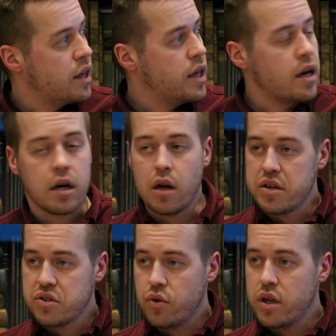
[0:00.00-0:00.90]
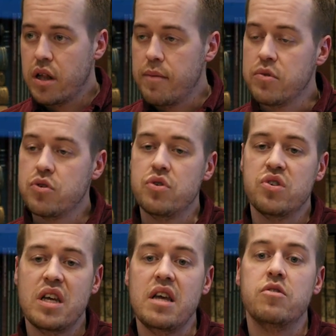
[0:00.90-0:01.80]
and then clustering them
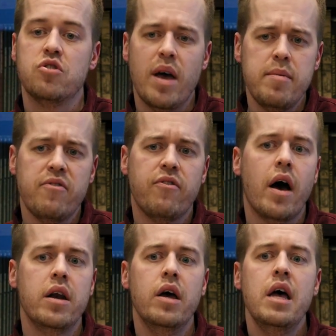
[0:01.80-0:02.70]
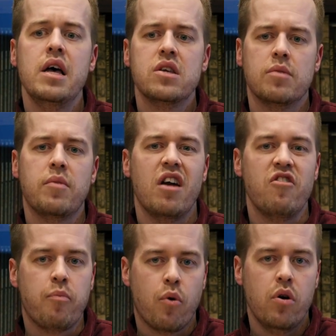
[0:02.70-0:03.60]
to maybe find some
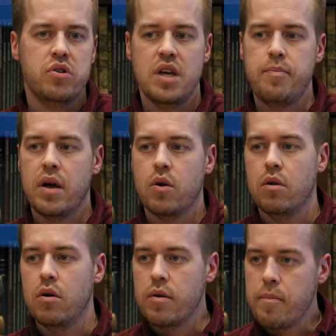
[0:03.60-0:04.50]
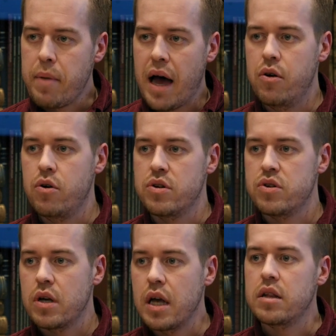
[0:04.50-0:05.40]
kind of prototypical
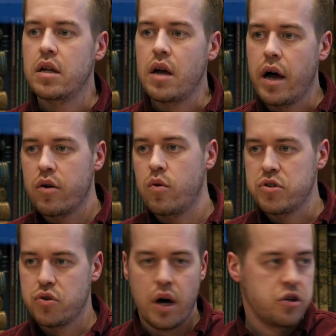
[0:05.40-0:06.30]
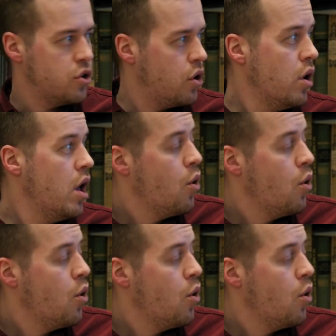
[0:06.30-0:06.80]
patterns in the diagram structure